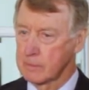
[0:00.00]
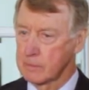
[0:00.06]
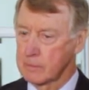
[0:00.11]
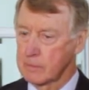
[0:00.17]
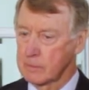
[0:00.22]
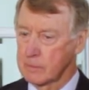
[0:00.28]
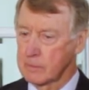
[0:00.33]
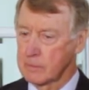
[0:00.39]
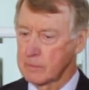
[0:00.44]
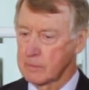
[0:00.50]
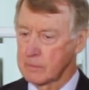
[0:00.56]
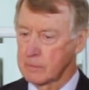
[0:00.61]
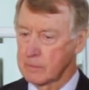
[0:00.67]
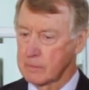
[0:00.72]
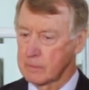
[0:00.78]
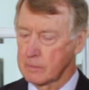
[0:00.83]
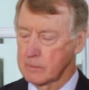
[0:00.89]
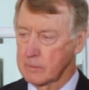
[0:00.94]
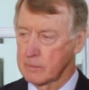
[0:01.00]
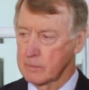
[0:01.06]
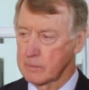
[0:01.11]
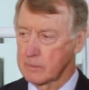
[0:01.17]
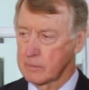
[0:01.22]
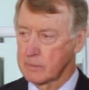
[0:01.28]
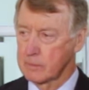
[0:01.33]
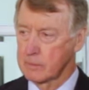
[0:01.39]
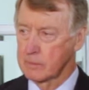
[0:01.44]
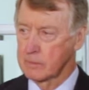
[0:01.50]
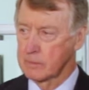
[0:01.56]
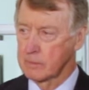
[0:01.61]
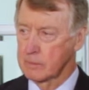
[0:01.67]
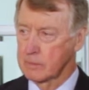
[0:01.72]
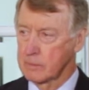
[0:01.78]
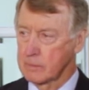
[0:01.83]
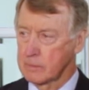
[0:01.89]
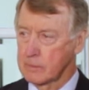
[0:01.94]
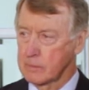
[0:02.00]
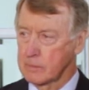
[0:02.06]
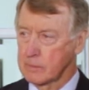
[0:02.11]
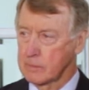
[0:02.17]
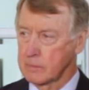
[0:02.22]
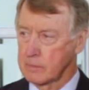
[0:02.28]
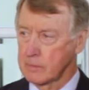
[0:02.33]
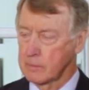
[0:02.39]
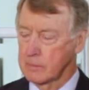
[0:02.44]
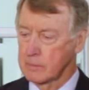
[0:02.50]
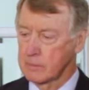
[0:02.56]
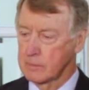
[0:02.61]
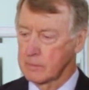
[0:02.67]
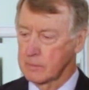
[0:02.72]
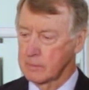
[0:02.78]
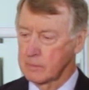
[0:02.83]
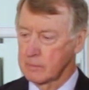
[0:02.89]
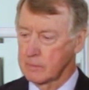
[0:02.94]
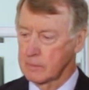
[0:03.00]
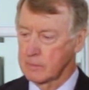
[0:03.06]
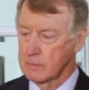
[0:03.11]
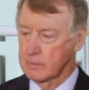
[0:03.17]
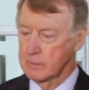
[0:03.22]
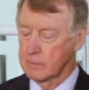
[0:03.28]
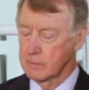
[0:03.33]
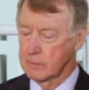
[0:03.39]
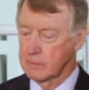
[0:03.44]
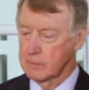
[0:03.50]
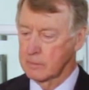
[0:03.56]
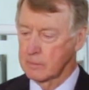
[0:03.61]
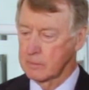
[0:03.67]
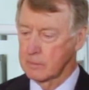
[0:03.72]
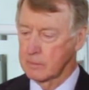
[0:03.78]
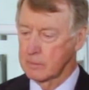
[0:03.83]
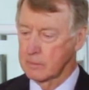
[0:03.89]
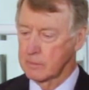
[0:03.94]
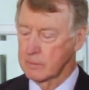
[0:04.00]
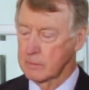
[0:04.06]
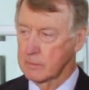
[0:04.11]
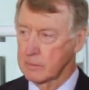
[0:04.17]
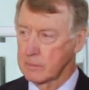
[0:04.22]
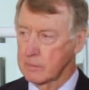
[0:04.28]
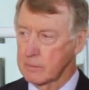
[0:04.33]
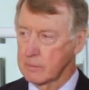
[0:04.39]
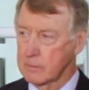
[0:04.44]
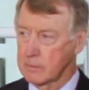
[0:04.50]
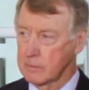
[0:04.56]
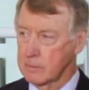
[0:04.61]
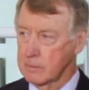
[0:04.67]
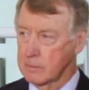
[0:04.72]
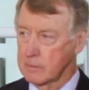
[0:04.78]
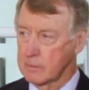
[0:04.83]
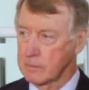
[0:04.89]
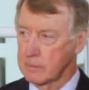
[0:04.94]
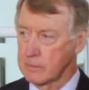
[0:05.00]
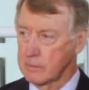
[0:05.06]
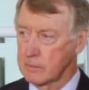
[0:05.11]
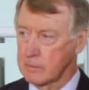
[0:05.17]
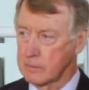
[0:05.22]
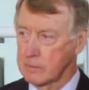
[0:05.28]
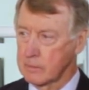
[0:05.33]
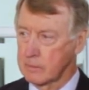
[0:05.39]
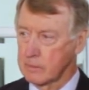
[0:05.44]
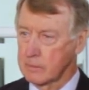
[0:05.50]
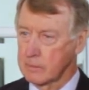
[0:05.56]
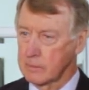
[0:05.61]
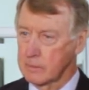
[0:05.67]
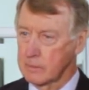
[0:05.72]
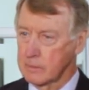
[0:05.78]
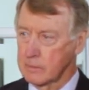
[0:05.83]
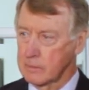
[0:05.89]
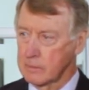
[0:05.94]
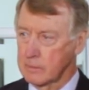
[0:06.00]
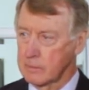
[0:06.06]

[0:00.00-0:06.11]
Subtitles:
No words are spoken by the person on screen.